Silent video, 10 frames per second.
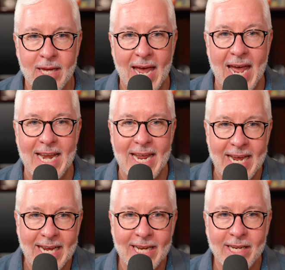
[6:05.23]
and
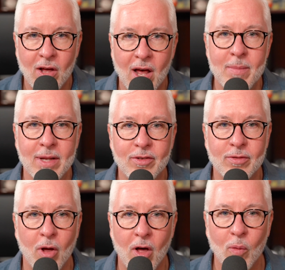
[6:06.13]
it can come in
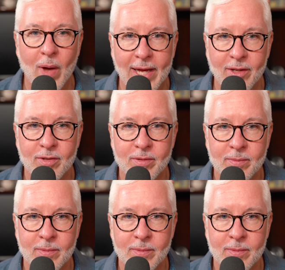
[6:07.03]
small ways.